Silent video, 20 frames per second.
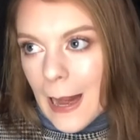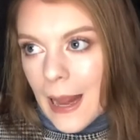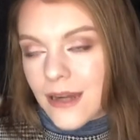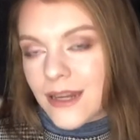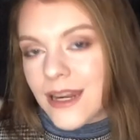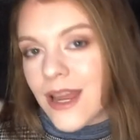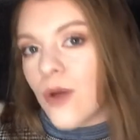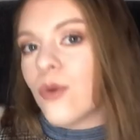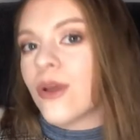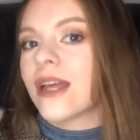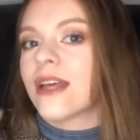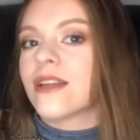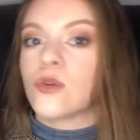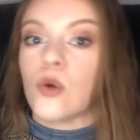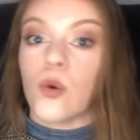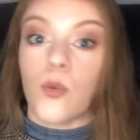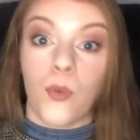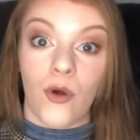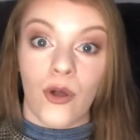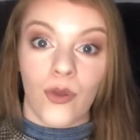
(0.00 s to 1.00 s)
now we get
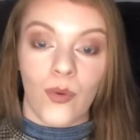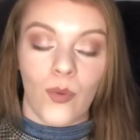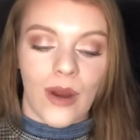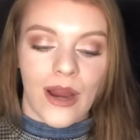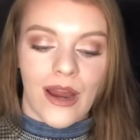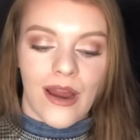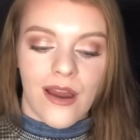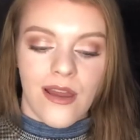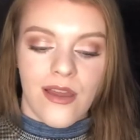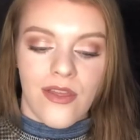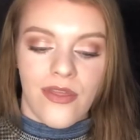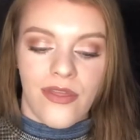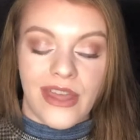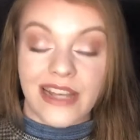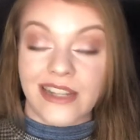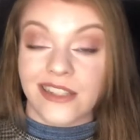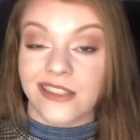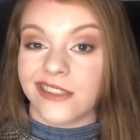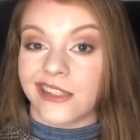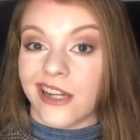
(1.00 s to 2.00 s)
to a point where
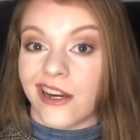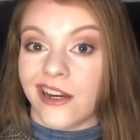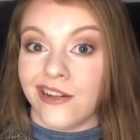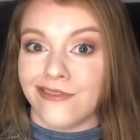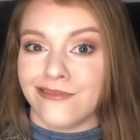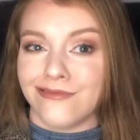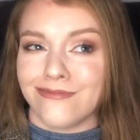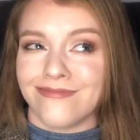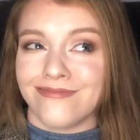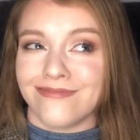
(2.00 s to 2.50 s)
things start